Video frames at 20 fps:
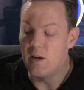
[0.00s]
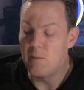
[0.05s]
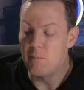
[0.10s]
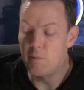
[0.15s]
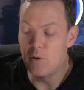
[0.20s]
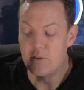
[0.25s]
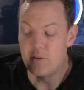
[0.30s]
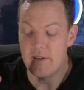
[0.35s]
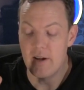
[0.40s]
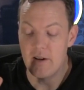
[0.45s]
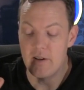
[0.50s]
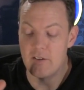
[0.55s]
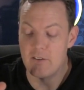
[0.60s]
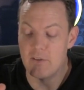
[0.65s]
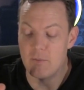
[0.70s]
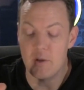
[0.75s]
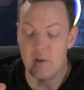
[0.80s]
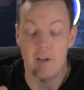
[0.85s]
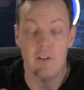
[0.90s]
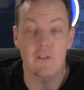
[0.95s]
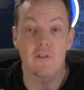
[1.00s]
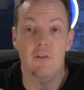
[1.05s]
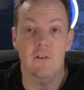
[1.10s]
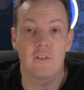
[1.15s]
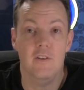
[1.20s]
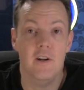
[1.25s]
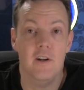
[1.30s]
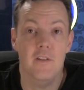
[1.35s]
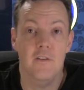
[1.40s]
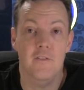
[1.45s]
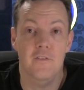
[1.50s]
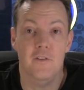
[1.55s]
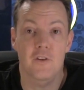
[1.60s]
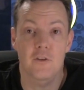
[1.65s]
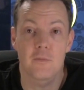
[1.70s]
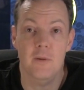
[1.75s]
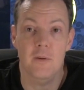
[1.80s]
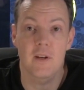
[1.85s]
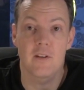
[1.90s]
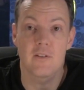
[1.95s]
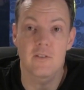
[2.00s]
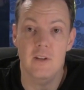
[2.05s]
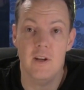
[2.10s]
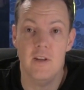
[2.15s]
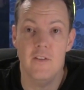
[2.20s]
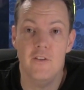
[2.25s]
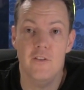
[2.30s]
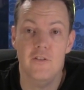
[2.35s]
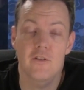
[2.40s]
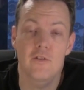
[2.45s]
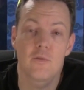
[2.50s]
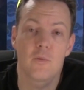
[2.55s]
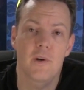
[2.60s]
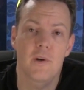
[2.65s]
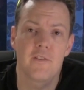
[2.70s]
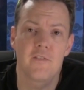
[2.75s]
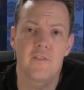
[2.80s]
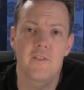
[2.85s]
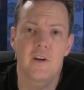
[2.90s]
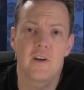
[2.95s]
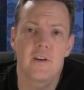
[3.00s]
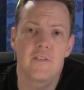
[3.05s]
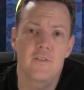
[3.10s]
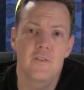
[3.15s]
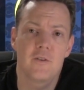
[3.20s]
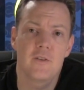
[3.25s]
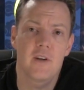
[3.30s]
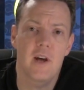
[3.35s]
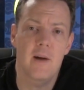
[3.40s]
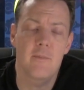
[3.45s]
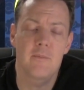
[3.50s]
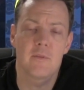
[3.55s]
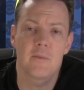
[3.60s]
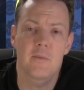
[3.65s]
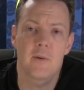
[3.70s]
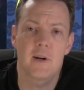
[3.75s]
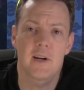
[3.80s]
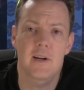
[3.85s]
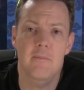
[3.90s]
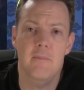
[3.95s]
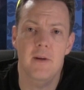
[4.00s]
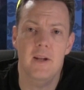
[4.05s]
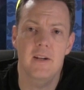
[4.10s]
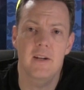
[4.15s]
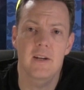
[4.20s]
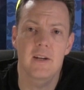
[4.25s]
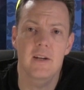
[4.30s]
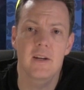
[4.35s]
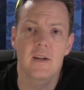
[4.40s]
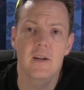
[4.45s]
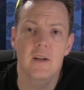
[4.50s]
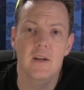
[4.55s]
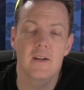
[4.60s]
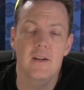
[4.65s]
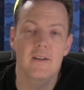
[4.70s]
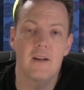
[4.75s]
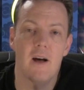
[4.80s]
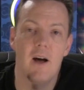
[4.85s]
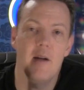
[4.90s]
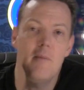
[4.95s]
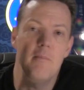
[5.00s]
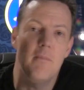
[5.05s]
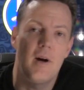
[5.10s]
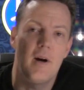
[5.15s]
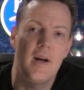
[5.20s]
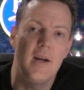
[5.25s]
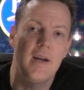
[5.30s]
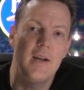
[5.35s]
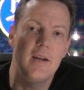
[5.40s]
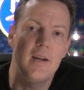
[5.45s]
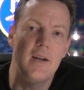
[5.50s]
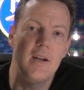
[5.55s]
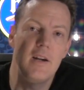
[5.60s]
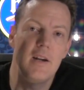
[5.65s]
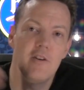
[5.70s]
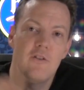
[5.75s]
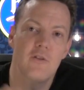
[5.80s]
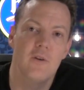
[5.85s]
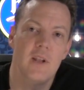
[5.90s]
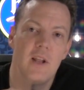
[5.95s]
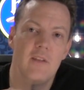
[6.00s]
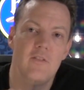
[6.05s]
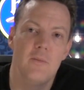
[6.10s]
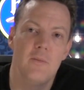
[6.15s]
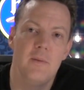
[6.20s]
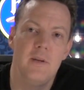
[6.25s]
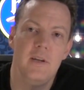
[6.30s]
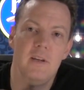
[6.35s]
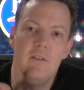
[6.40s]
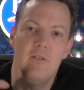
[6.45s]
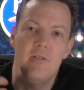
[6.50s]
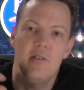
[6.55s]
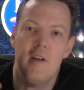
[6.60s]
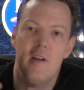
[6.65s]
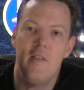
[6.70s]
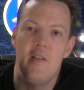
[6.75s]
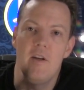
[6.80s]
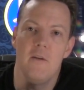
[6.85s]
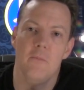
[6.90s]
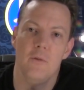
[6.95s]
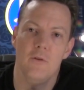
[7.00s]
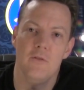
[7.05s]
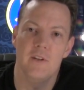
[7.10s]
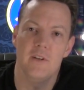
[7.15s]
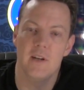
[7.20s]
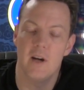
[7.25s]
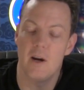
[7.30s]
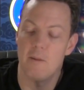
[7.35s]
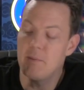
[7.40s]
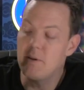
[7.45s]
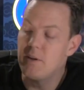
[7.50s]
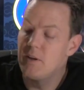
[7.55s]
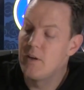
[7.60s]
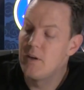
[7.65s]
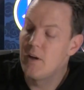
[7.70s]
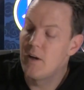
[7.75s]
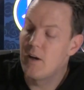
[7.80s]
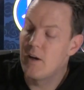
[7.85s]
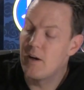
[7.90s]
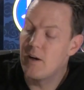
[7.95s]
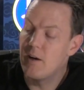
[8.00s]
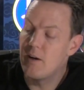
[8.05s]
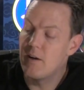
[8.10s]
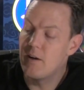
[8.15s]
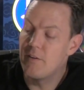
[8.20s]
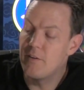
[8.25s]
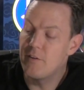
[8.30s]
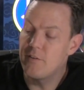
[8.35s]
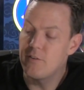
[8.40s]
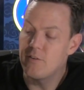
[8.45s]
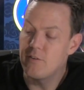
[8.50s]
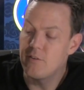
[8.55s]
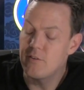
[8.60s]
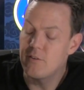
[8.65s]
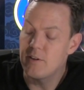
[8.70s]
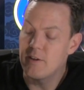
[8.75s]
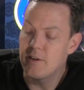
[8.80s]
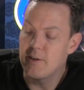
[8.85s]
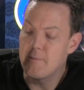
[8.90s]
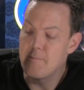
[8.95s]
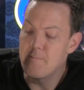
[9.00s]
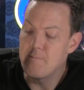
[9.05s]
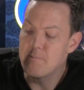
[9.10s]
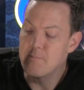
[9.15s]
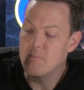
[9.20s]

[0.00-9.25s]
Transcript: broke down and did what I should have done in the first place. And this is one of very few times I'm recommending not buying an entry-level piece and then moving up. This is the